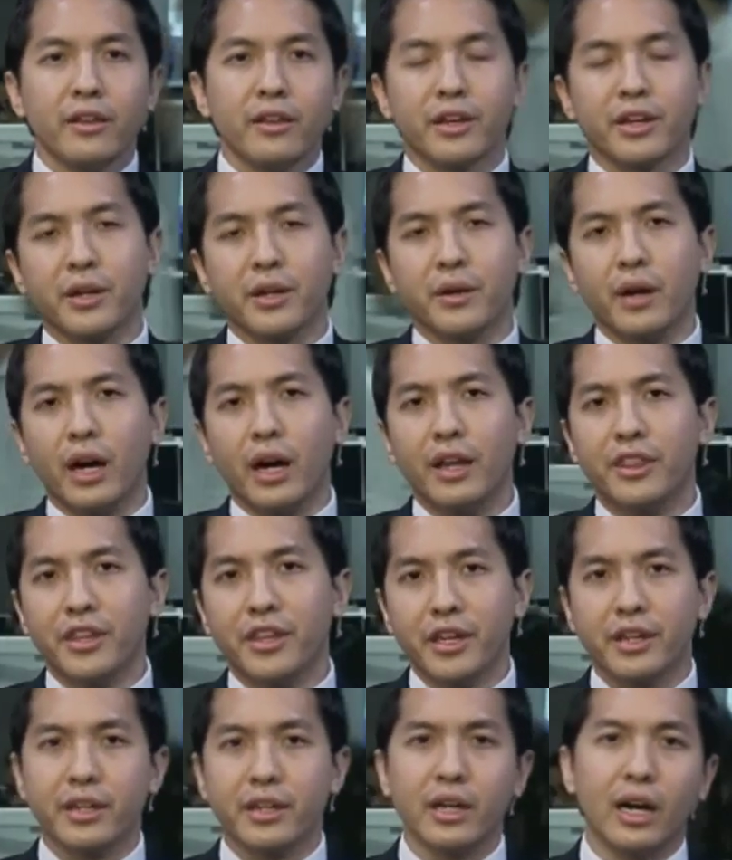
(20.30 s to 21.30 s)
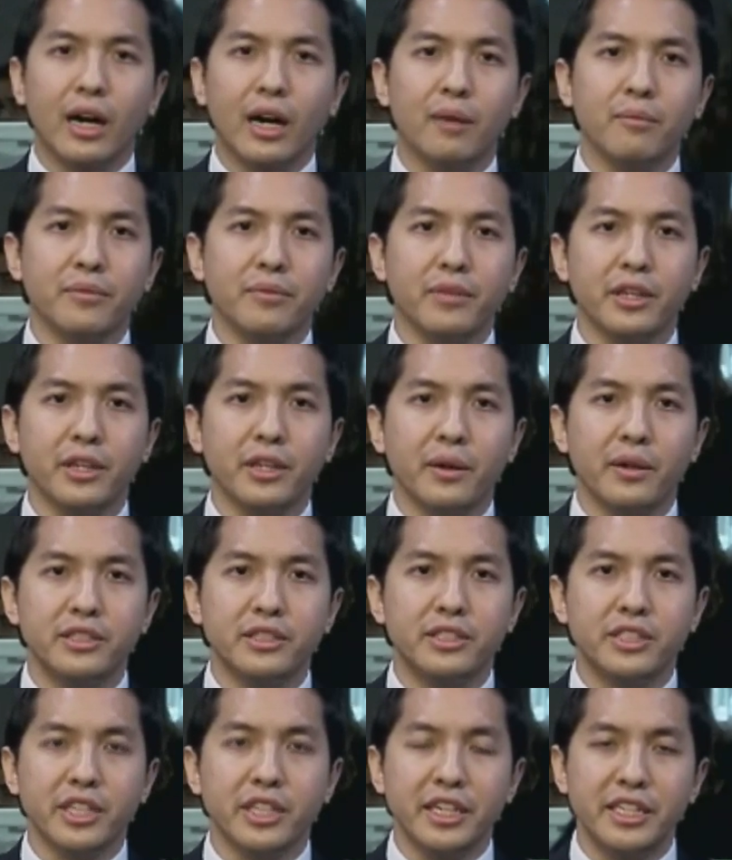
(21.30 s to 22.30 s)
Thank you. I think
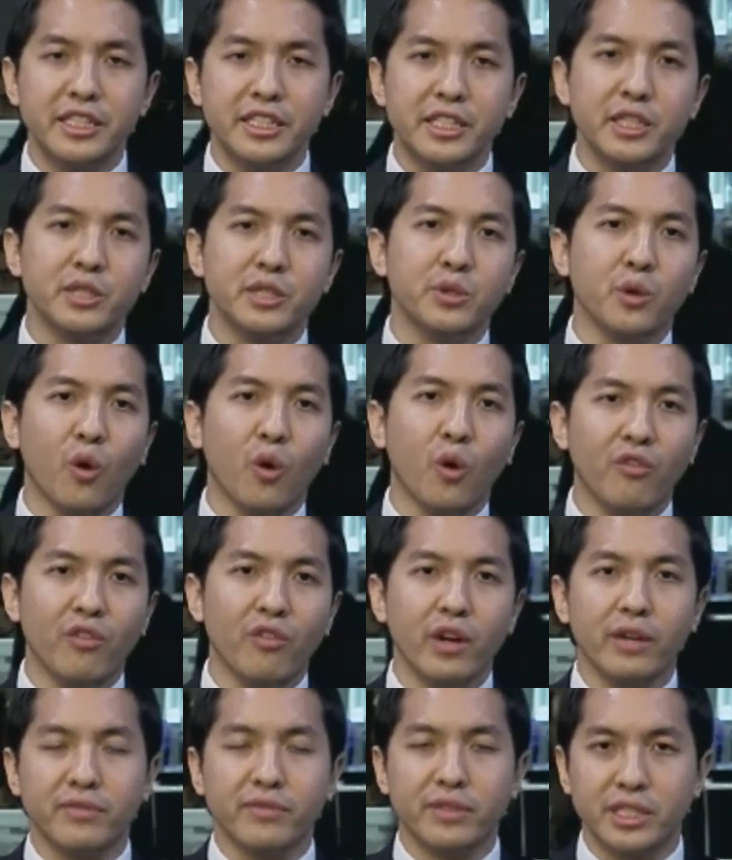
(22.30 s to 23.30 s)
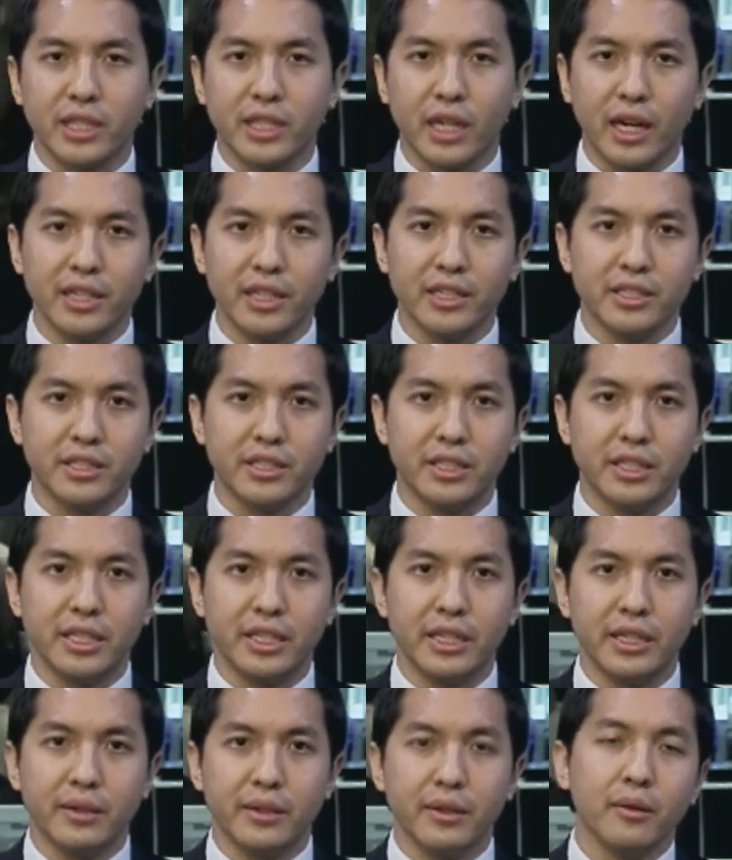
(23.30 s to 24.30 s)
it's easy to overemphasize
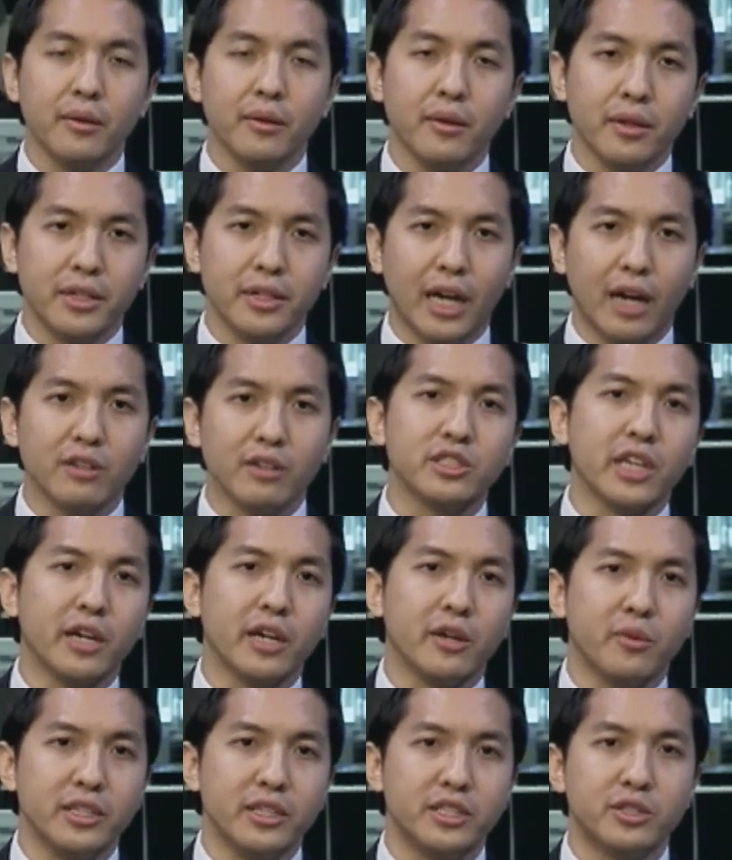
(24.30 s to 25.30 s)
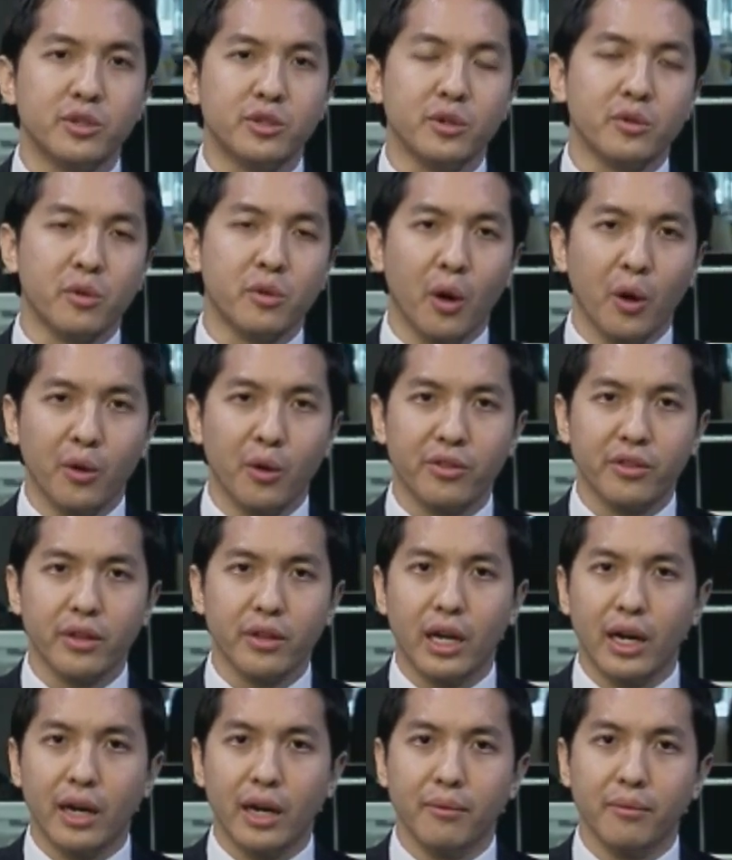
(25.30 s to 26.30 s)
the downside risk to growth
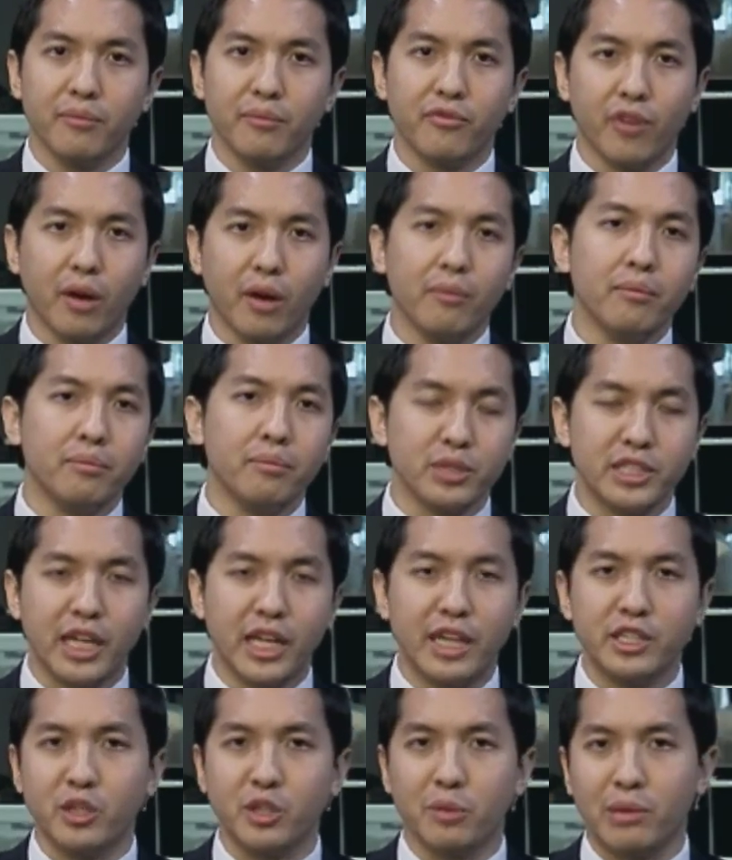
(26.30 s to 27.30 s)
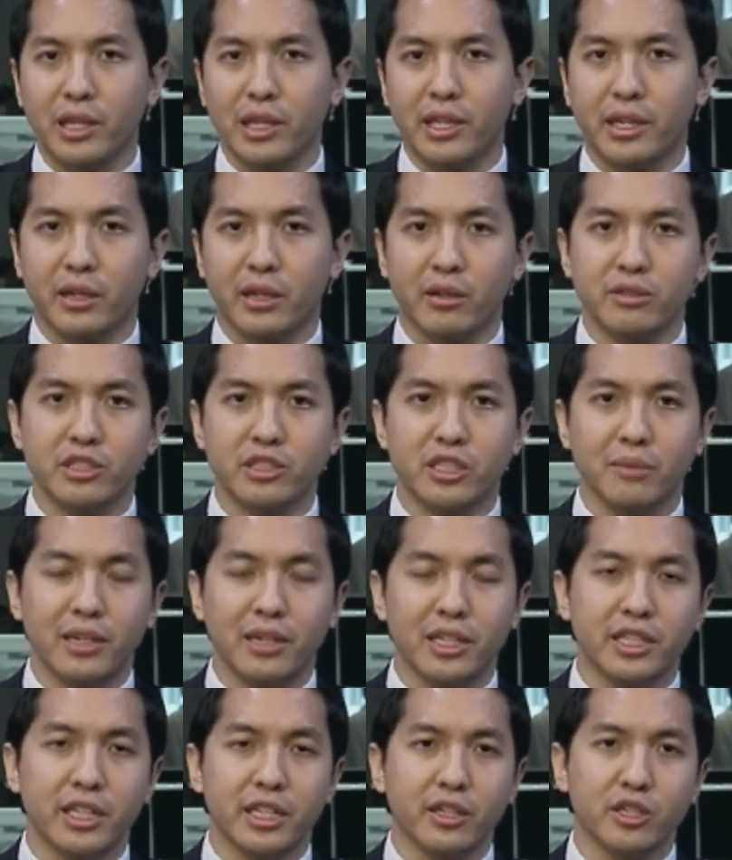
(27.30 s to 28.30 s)
from potential political
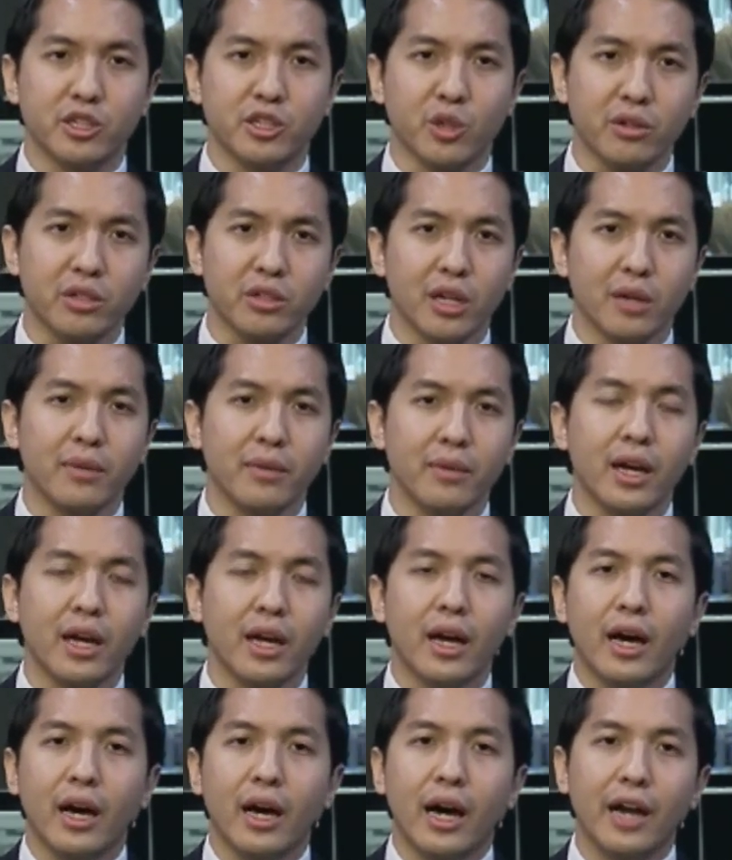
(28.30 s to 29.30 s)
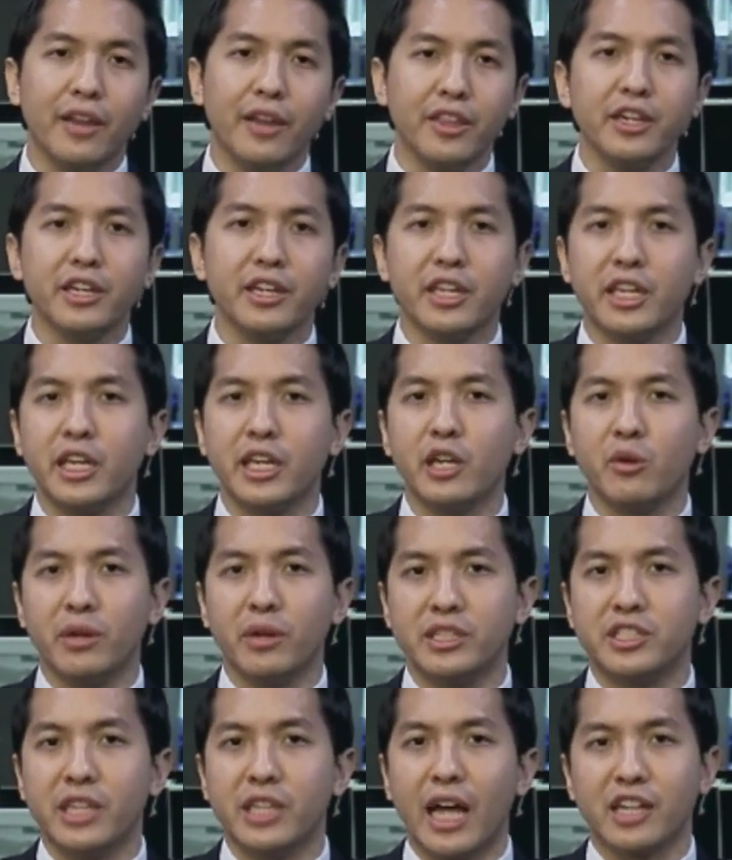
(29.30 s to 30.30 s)
instability in the short term. I think the key
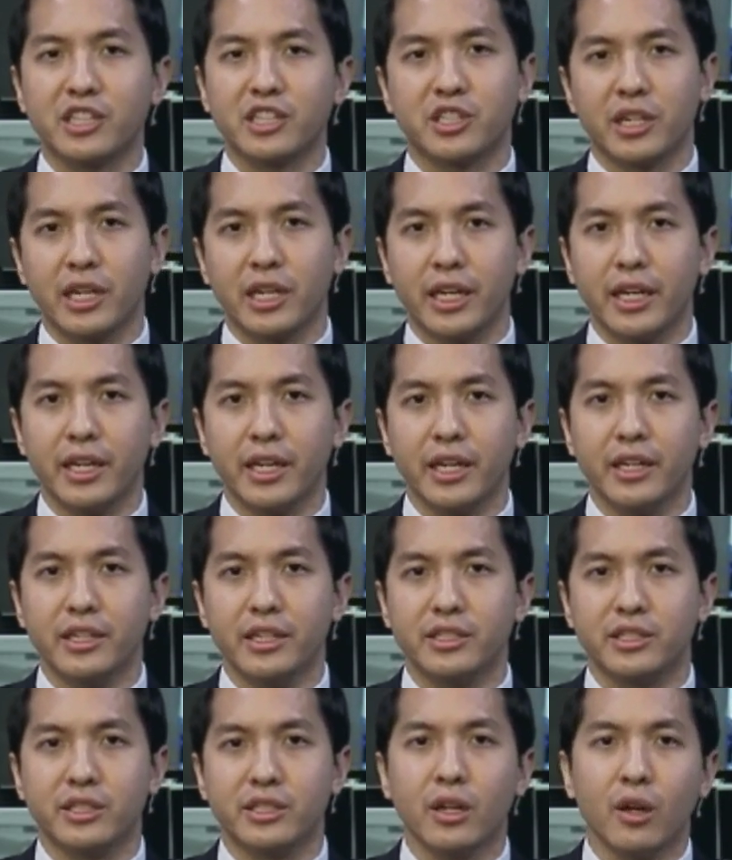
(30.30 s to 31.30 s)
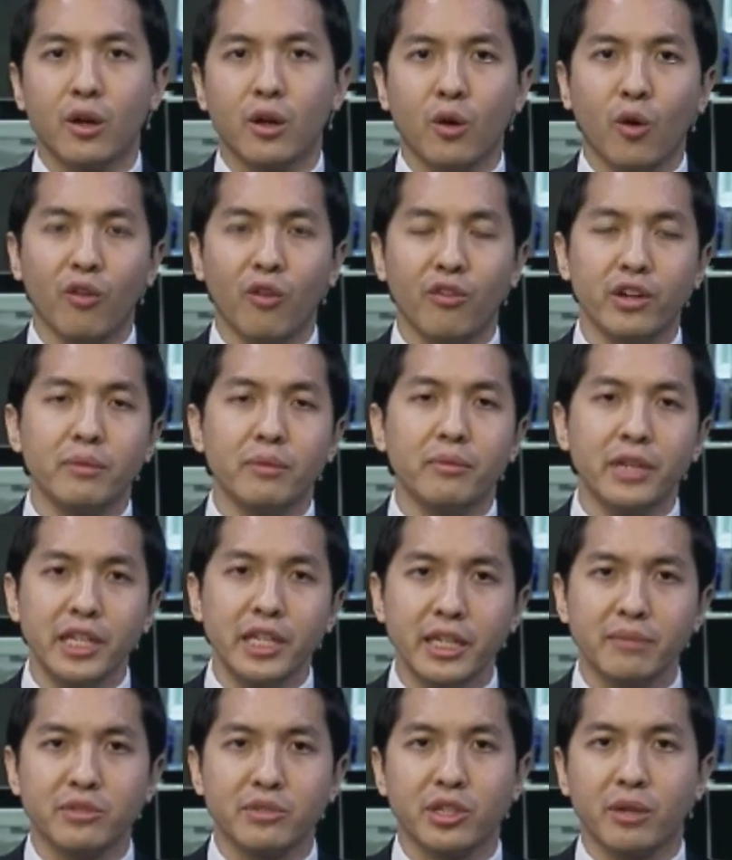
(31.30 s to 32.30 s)
risk actually is over the
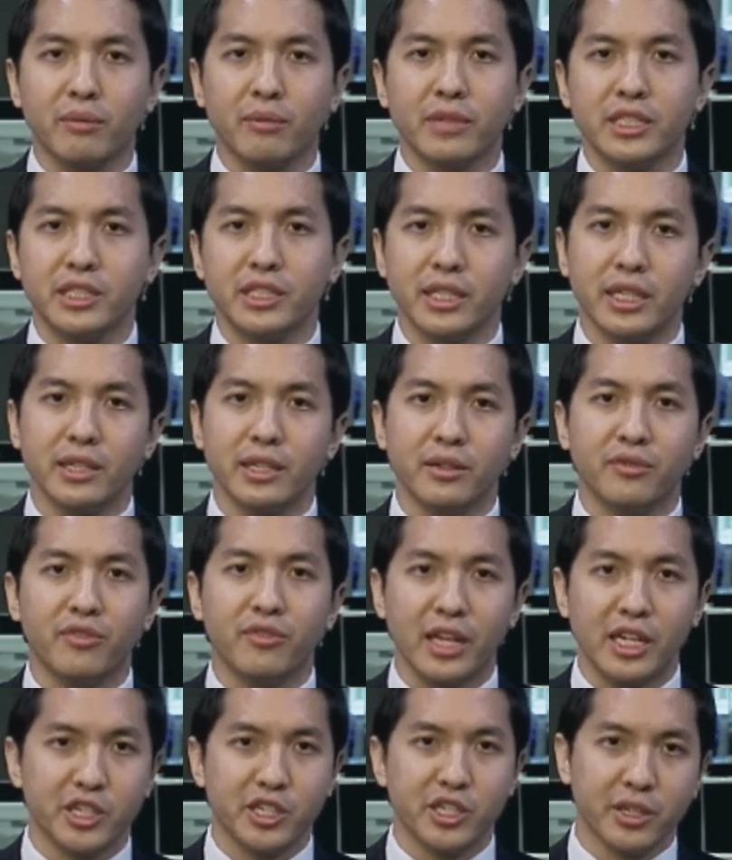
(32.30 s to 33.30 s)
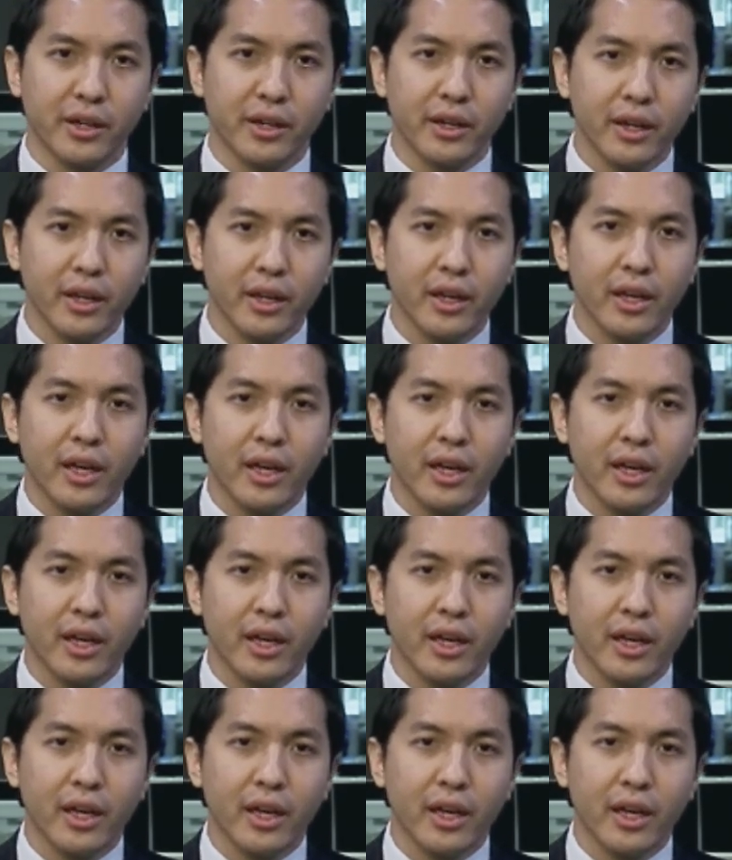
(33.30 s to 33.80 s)
medium term is in inflation,